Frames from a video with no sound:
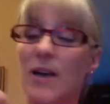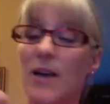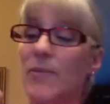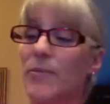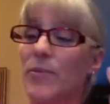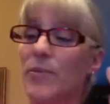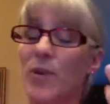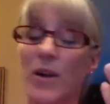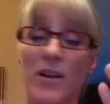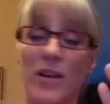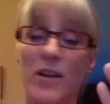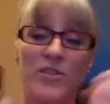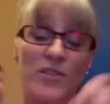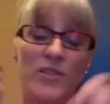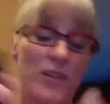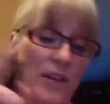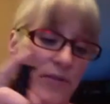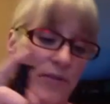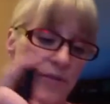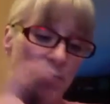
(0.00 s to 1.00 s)
products
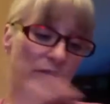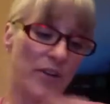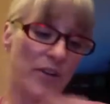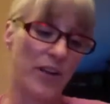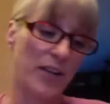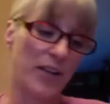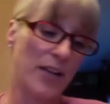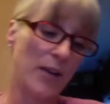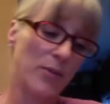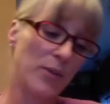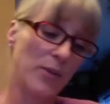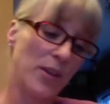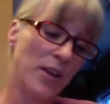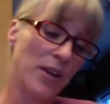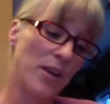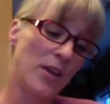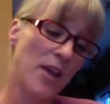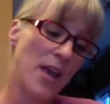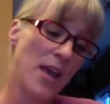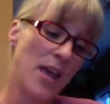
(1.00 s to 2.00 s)
you'll ever find out
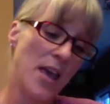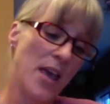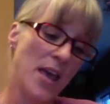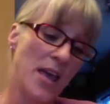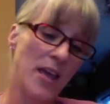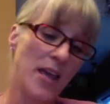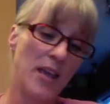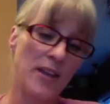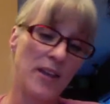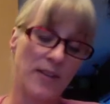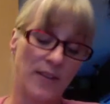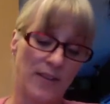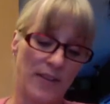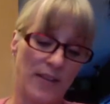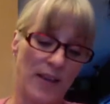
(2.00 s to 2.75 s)
there. It's